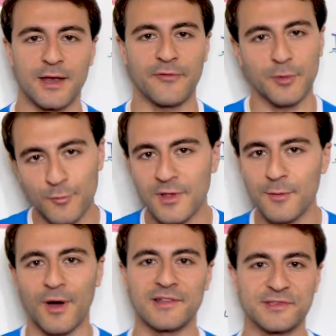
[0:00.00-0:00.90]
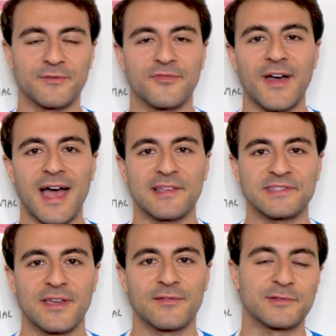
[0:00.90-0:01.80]
Now, if you really want to swim
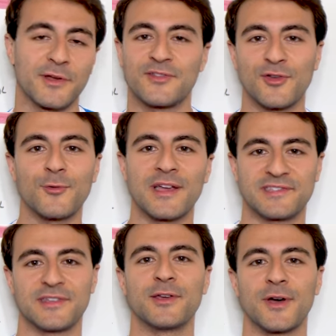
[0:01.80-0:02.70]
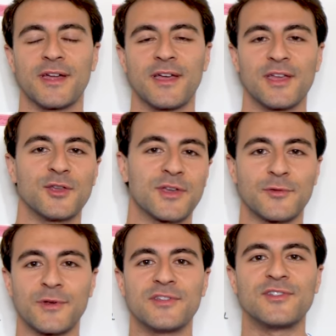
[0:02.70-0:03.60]
fast, there's only 2 ways to do it. You
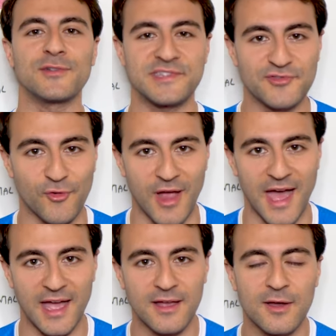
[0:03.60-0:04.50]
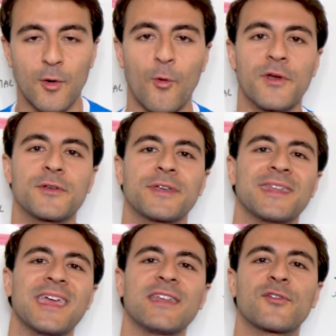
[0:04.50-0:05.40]
can reduce drag or you
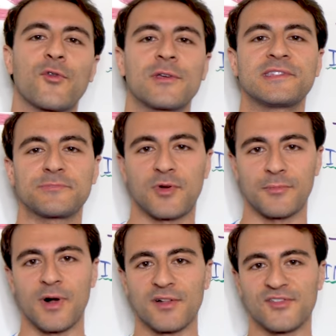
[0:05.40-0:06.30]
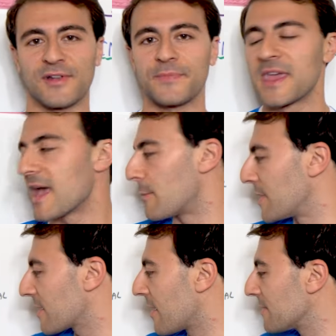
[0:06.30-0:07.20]
can increase propulsion. And
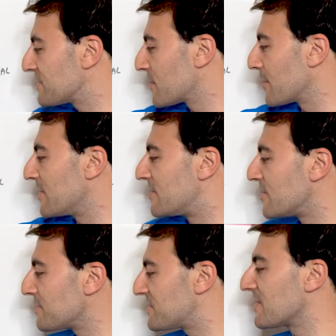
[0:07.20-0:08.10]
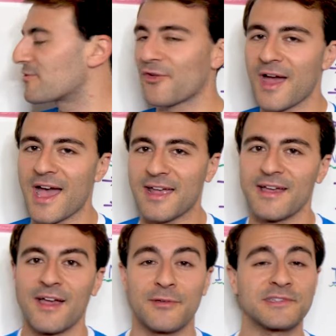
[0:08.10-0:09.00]
when it comes to reducing drag,
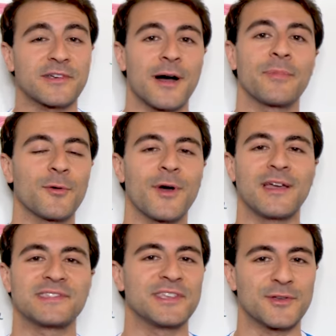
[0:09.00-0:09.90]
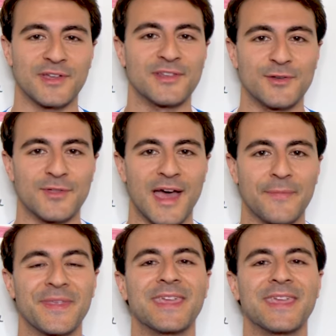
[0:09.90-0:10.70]
there's a couple of ways that you can do that